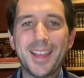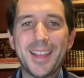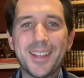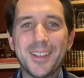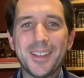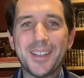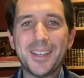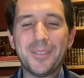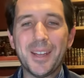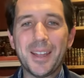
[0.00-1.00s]
Good
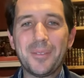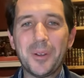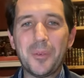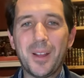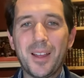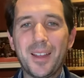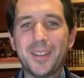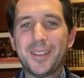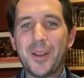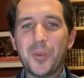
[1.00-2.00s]
evening,
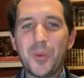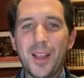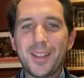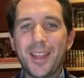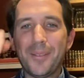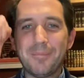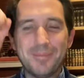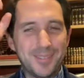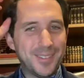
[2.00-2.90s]
everyone. Welcome